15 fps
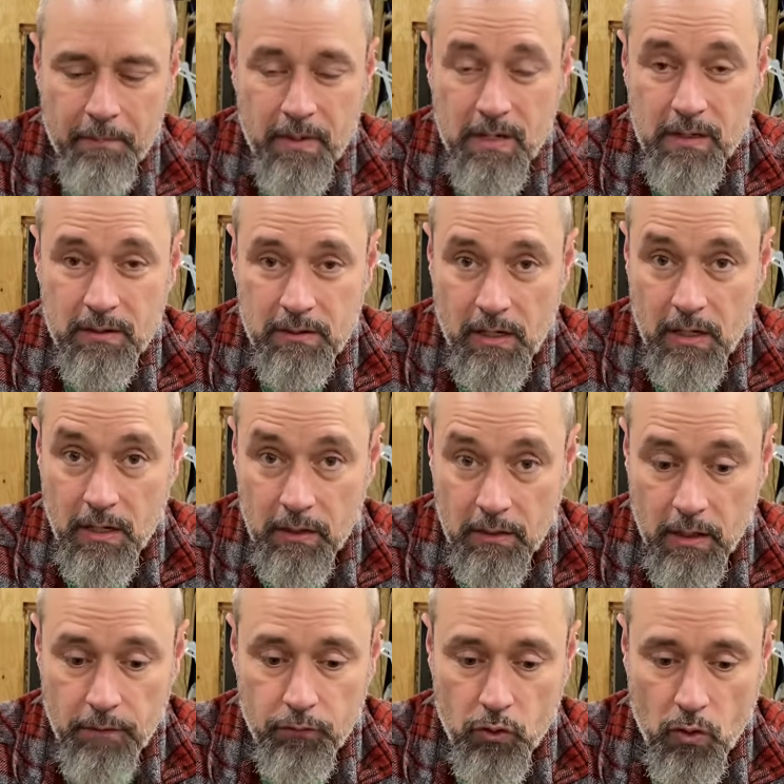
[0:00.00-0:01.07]
being said,
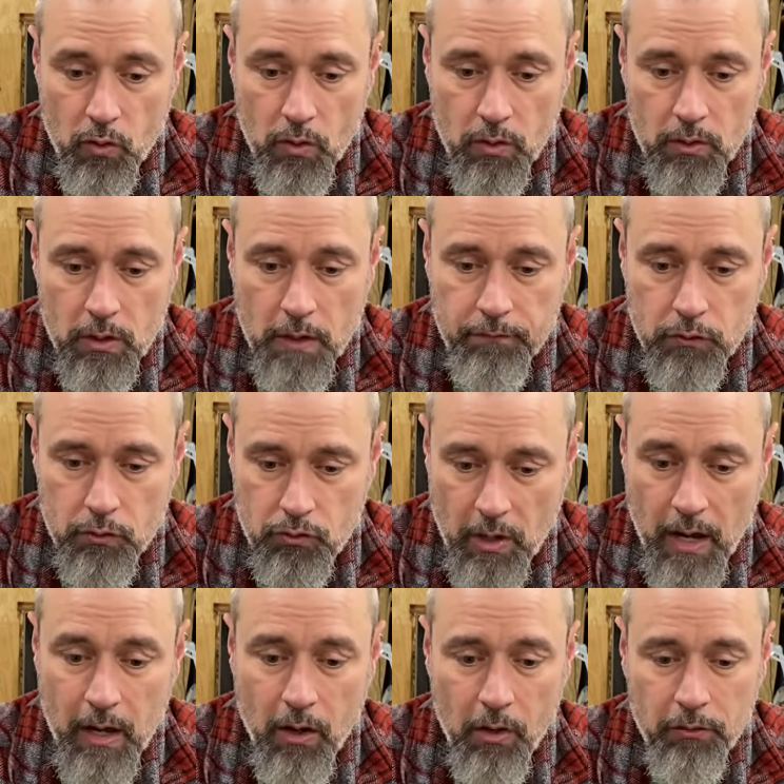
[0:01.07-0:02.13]
if you
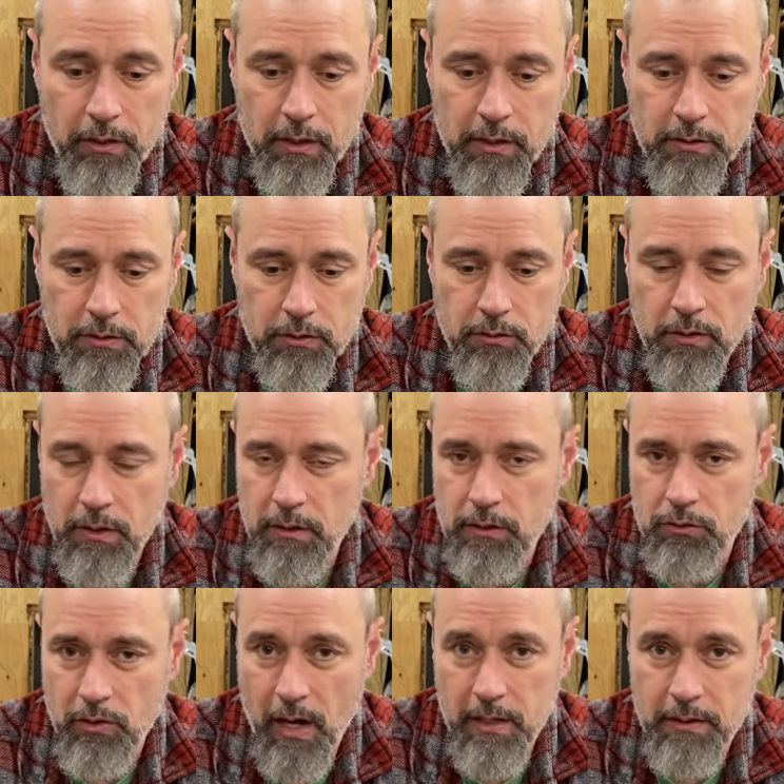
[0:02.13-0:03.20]
try all this, you
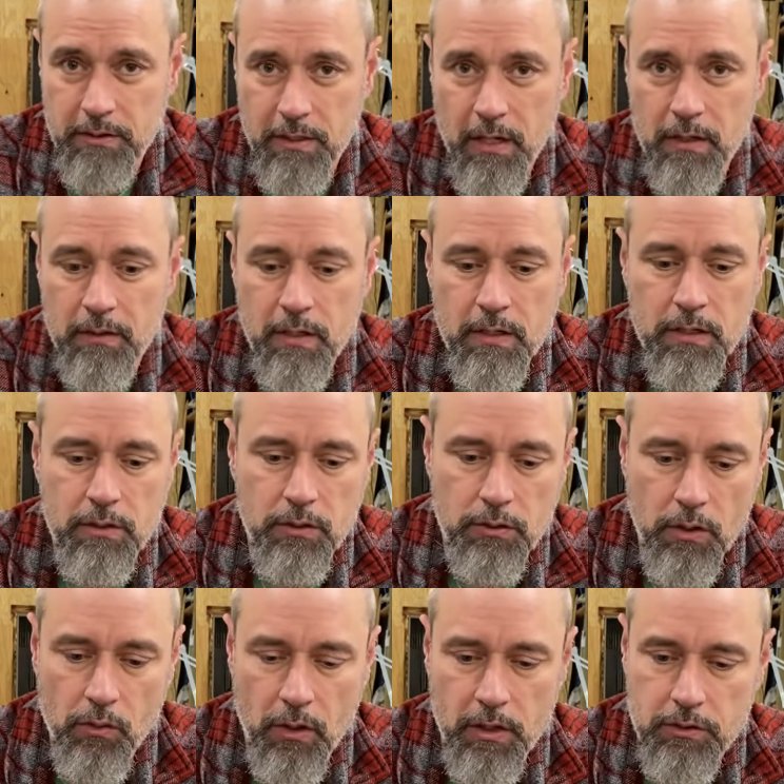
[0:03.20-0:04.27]
try your technique, you
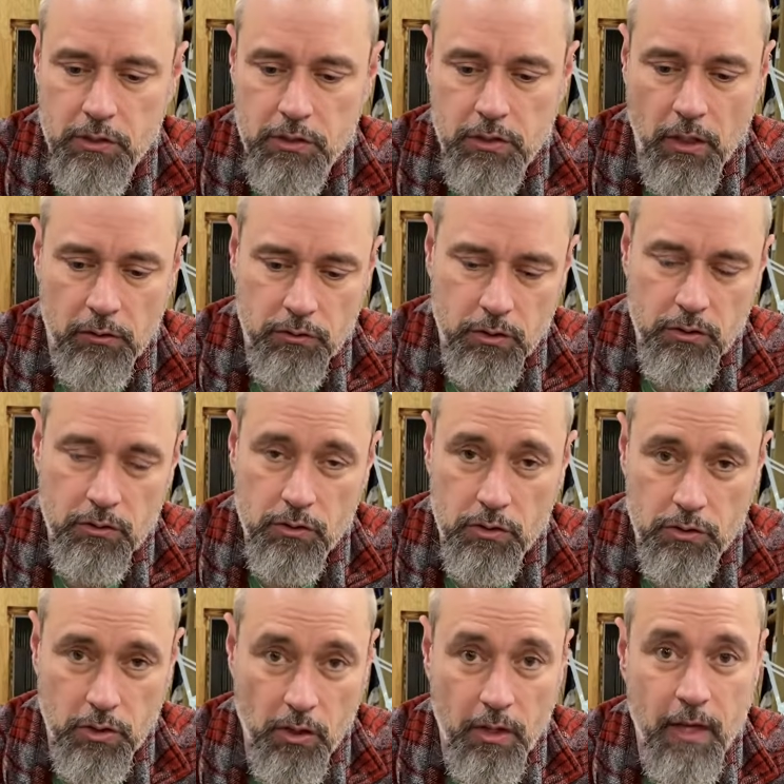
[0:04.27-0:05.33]
do what I just showed you, you
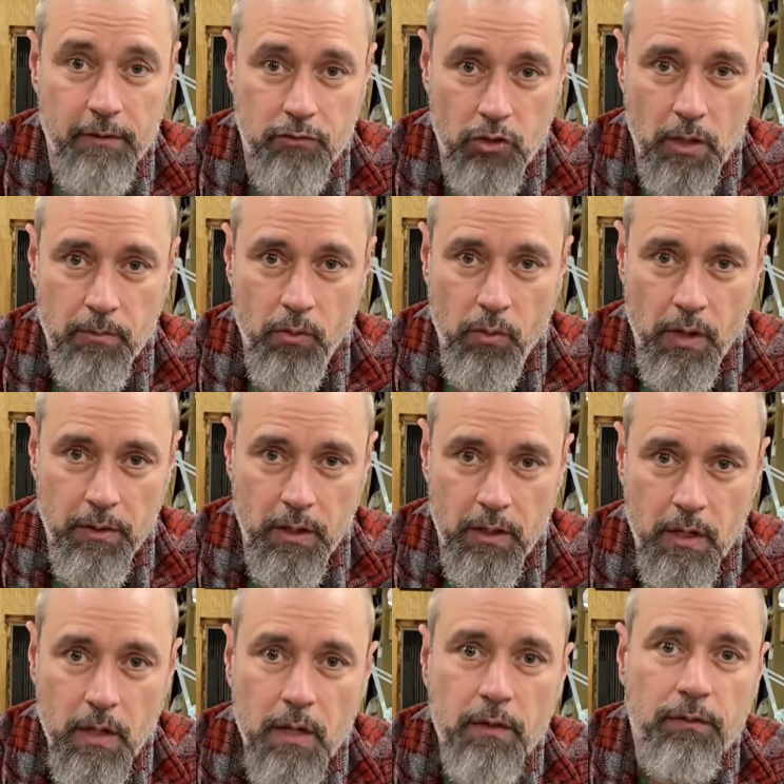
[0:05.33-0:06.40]
still have trouble with it,
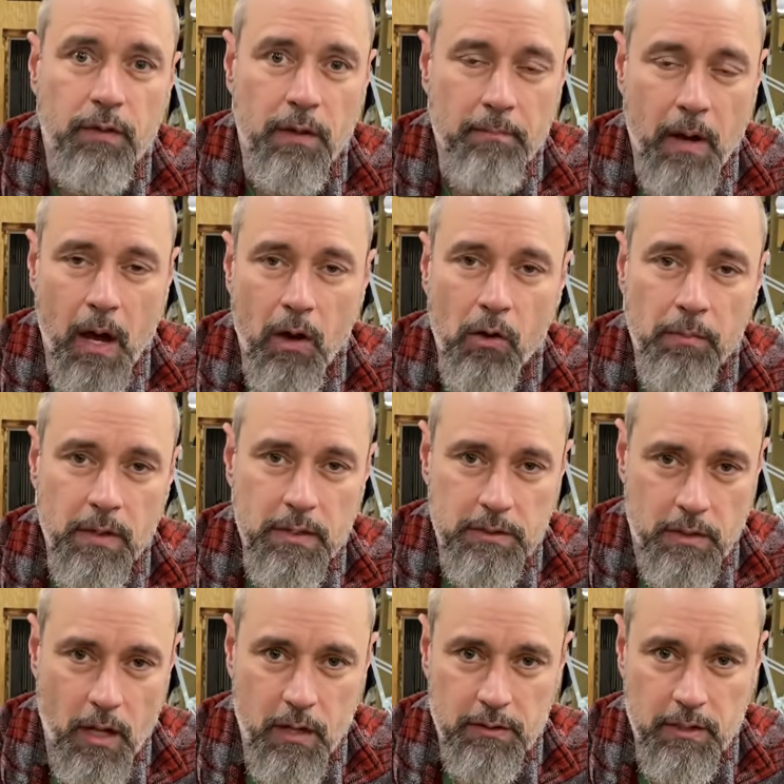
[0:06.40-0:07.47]
then by all means
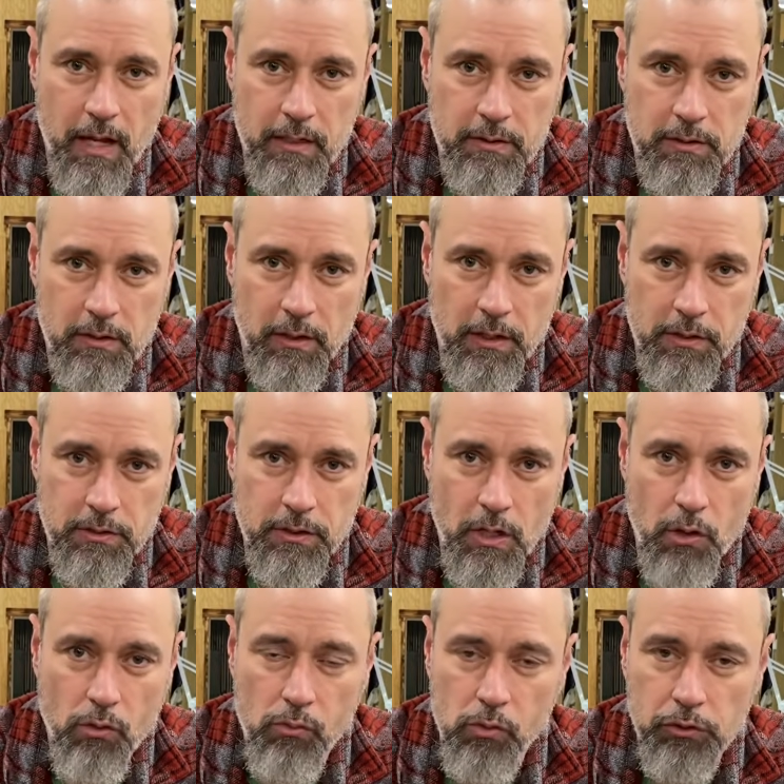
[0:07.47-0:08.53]
contact us and let us
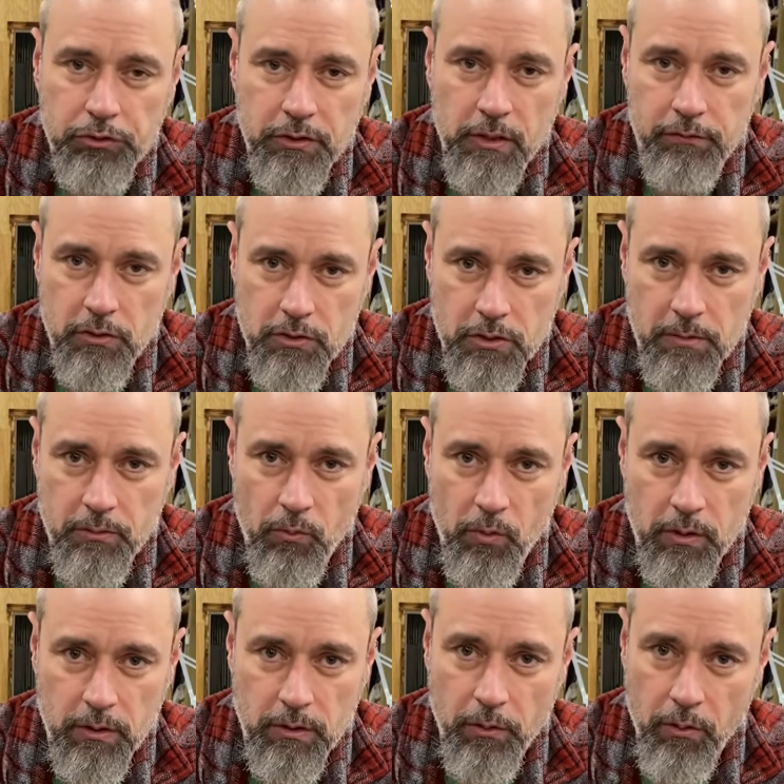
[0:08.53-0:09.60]
know, and we'll see if there's something we
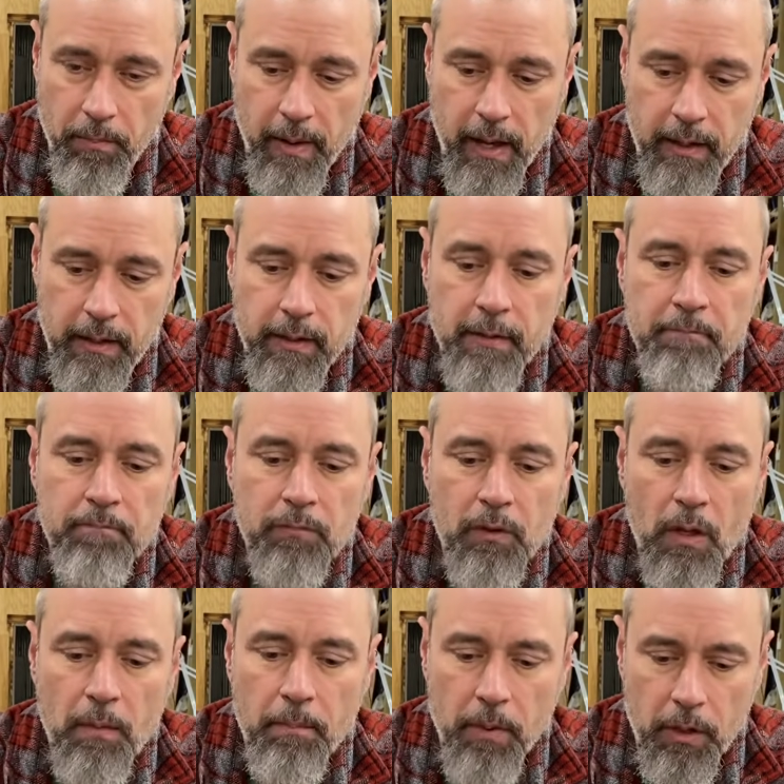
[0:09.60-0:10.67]
can do about it.
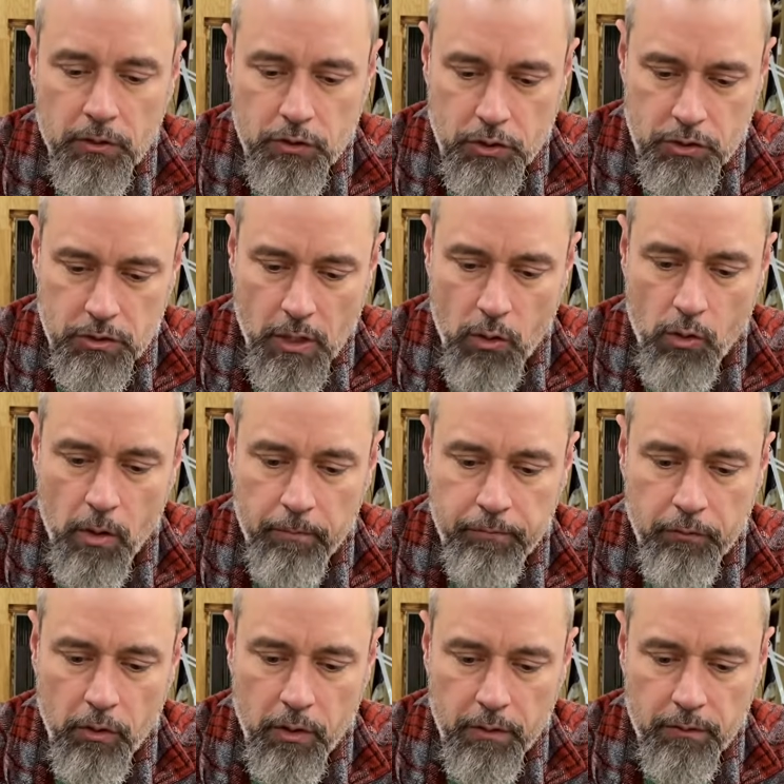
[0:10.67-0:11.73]
But just know up
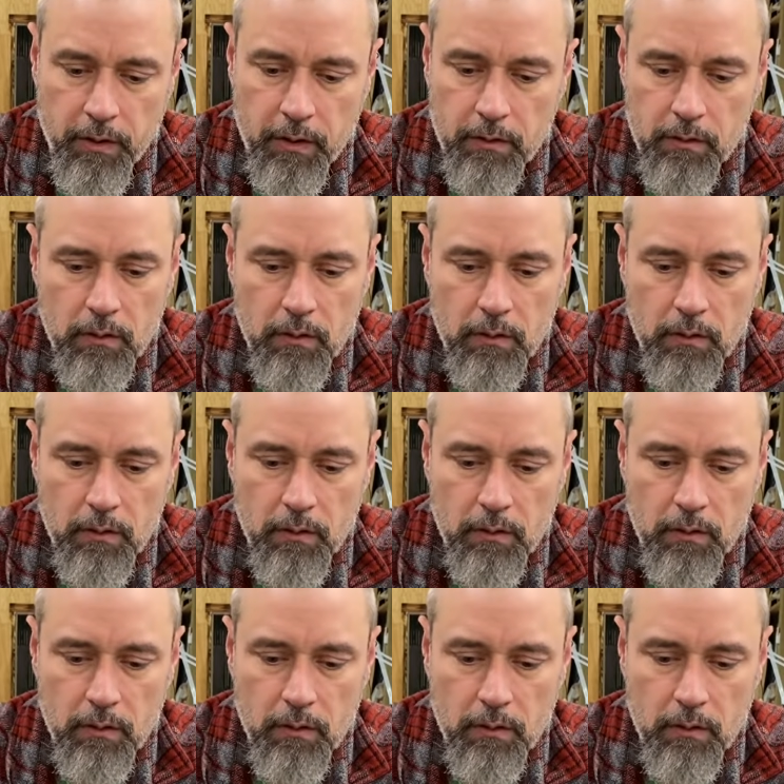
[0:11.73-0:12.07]
front that